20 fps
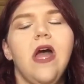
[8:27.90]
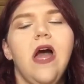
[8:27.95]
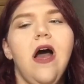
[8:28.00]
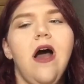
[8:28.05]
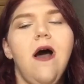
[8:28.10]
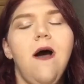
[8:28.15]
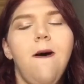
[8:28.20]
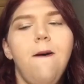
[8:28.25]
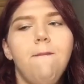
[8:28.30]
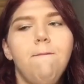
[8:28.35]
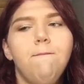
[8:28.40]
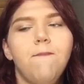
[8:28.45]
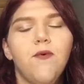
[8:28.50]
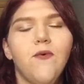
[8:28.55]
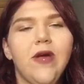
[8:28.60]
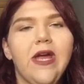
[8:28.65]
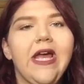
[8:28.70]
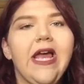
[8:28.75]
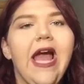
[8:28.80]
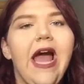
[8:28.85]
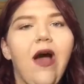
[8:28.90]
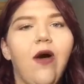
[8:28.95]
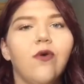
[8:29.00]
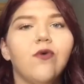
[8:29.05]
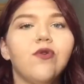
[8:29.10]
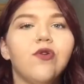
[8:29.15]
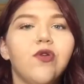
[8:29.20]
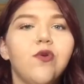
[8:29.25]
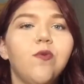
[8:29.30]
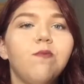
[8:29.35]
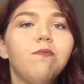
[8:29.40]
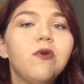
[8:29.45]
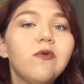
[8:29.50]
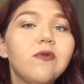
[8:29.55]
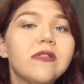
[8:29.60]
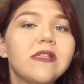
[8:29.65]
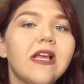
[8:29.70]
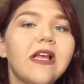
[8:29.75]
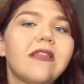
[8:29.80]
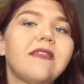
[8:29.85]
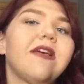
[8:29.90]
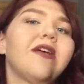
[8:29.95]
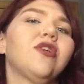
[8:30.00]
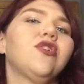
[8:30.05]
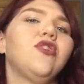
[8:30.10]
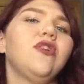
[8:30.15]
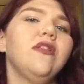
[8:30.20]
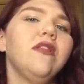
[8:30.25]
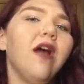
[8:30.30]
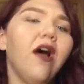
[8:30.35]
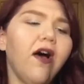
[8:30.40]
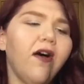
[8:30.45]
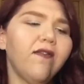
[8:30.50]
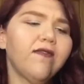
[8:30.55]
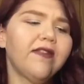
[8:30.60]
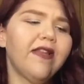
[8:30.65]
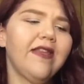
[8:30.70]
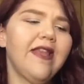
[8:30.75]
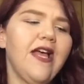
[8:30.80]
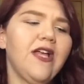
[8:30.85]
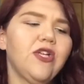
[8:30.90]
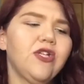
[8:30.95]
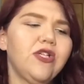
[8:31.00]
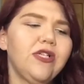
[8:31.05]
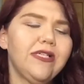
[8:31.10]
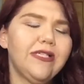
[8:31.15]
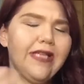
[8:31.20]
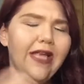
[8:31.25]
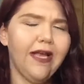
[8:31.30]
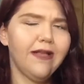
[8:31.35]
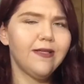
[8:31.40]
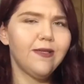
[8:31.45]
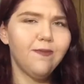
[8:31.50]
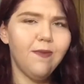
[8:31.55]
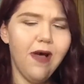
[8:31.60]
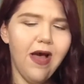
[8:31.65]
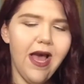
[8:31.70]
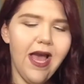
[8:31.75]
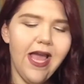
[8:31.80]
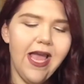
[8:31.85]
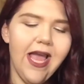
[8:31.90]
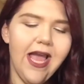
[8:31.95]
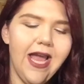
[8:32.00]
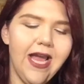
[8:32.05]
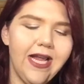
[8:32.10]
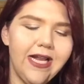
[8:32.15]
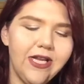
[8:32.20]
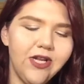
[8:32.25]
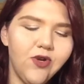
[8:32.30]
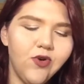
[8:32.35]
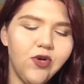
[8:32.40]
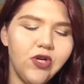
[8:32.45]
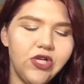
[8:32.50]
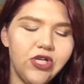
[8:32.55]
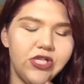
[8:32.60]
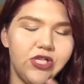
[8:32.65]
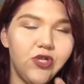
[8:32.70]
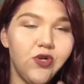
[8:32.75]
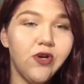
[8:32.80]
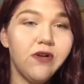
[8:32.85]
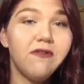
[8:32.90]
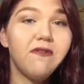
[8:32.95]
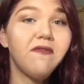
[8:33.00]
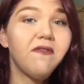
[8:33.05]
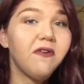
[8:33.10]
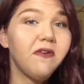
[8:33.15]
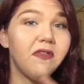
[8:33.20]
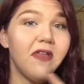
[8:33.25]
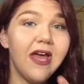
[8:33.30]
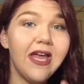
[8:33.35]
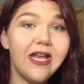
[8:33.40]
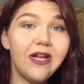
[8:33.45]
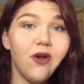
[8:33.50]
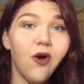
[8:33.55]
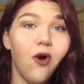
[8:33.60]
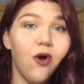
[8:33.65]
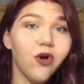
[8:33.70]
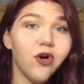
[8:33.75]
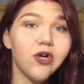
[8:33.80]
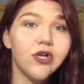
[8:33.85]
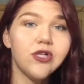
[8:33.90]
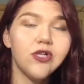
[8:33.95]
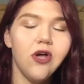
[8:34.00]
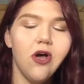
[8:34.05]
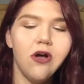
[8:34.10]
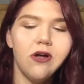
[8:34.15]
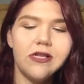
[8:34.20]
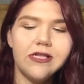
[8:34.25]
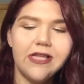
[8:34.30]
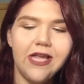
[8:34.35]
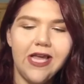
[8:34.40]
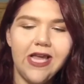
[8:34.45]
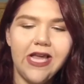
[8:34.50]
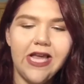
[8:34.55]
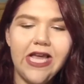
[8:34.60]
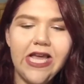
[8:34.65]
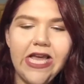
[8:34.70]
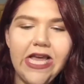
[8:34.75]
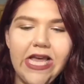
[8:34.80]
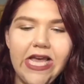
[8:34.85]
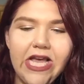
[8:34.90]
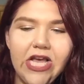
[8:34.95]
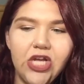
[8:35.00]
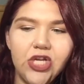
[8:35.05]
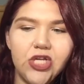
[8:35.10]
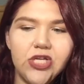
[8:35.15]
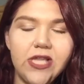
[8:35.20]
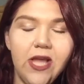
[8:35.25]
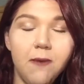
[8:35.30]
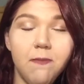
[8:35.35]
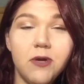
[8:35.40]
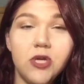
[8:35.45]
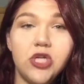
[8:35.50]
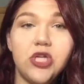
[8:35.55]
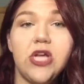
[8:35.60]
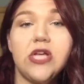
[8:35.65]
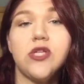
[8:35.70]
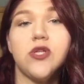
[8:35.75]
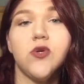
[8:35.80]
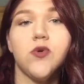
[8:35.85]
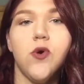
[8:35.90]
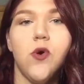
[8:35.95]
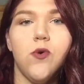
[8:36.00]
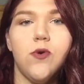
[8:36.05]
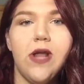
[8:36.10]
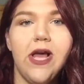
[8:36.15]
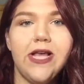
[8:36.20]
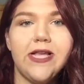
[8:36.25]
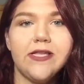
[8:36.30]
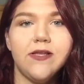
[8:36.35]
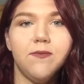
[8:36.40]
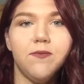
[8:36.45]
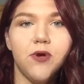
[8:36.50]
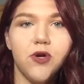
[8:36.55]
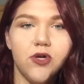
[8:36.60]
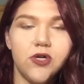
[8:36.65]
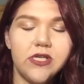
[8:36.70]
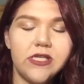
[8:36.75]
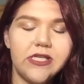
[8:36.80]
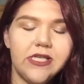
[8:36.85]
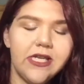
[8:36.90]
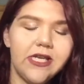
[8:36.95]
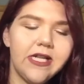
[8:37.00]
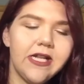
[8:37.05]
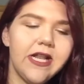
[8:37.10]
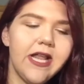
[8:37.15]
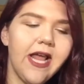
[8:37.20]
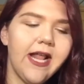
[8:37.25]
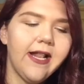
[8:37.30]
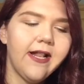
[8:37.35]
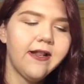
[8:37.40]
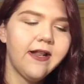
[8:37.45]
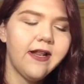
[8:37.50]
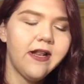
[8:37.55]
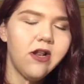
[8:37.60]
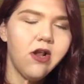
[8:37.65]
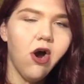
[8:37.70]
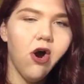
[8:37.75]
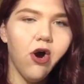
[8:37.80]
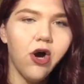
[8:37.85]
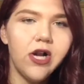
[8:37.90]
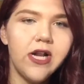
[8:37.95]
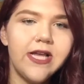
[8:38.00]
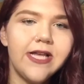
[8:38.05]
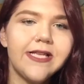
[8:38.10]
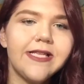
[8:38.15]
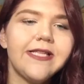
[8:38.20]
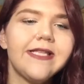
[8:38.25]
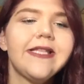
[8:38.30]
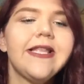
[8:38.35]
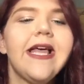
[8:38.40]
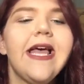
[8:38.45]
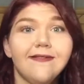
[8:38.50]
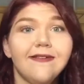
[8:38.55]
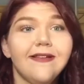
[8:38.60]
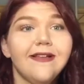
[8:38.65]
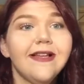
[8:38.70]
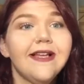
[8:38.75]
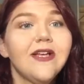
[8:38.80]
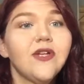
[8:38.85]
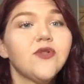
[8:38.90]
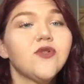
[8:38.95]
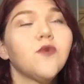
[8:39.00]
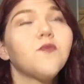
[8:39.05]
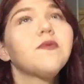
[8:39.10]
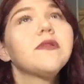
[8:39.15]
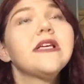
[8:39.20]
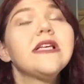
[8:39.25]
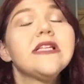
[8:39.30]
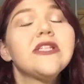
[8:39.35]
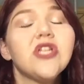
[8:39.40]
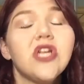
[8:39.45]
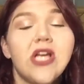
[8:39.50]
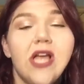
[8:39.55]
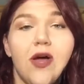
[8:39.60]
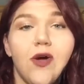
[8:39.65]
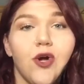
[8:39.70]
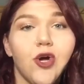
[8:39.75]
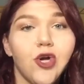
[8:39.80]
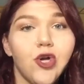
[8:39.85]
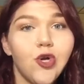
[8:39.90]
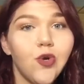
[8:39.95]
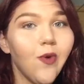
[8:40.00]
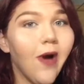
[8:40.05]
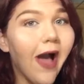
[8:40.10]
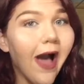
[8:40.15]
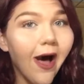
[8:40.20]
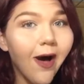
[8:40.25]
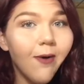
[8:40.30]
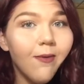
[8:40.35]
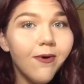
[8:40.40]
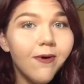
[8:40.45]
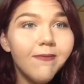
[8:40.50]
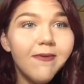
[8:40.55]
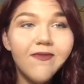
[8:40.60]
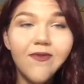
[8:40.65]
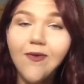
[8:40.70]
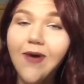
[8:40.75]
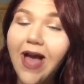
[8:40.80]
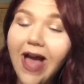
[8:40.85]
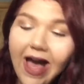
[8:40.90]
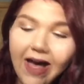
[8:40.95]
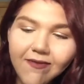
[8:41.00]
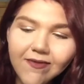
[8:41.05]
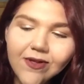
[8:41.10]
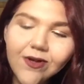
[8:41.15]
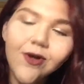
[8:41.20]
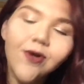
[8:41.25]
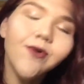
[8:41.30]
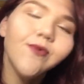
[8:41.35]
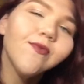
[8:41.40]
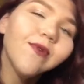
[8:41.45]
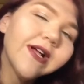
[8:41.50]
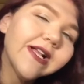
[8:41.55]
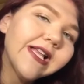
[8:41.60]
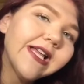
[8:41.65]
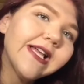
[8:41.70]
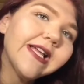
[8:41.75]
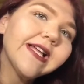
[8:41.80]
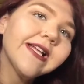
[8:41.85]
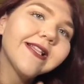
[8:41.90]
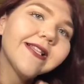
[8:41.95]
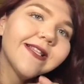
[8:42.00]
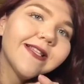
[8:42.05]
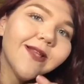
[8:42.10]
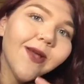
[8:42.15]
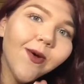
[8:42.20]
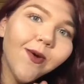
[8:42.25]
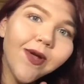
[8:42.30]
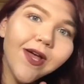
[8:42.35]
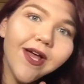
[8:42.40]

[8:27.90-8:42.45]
um, bring out new music that she loves and that she stands by. And you could just, you could feel that in all her songs, like just how much she has grown as a person and an artist. So please check out her new album if you haven't already. It's so